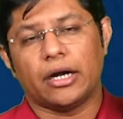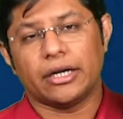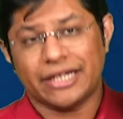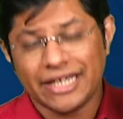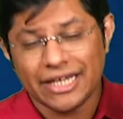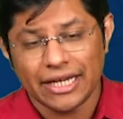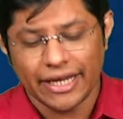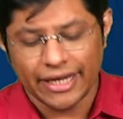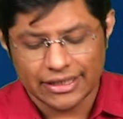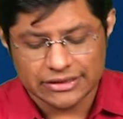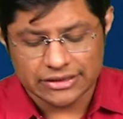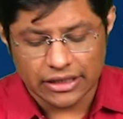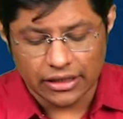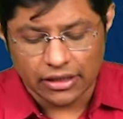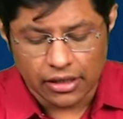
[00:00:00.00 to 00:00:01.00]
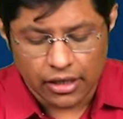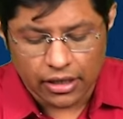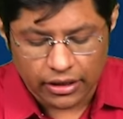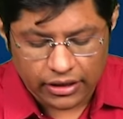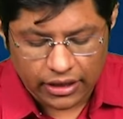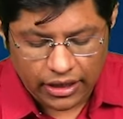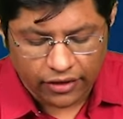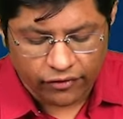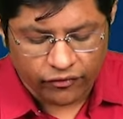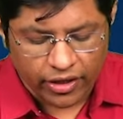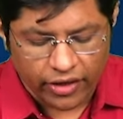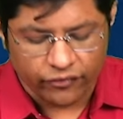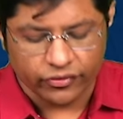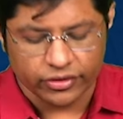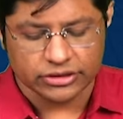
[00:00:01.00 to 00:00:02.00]
delays the relief
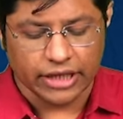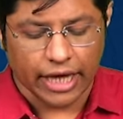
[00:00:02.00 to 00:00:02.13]
efforts.